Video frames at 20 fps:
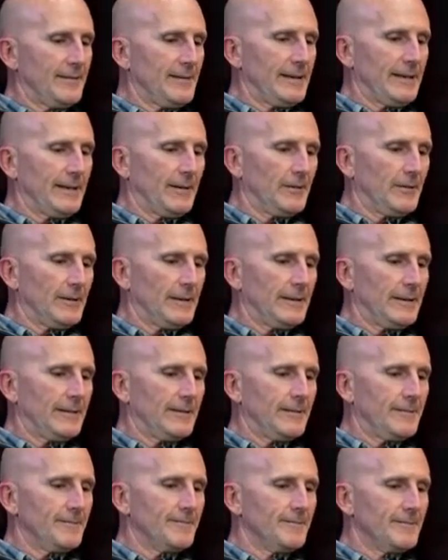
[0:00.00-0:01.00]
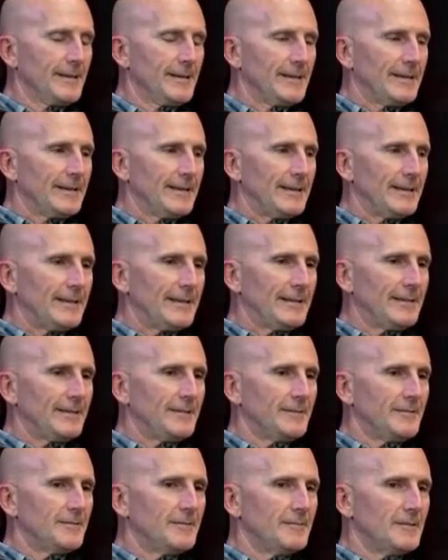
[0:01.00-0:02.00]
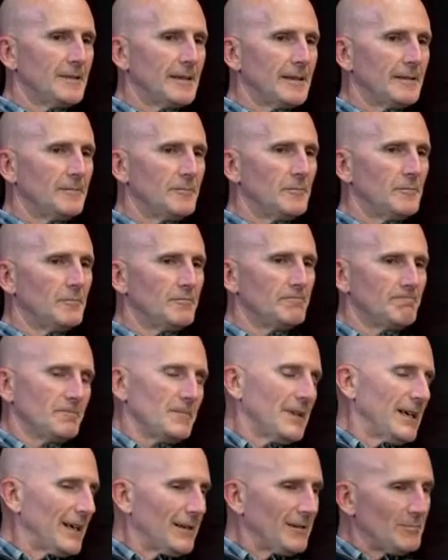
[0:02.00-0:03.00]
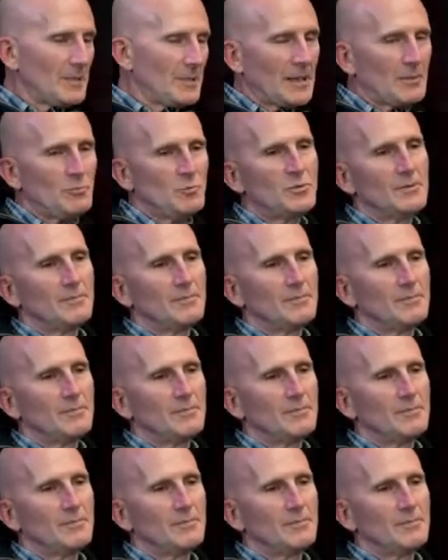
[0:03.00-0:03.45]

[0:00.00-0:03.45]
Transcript: you know, uh, uh, you know,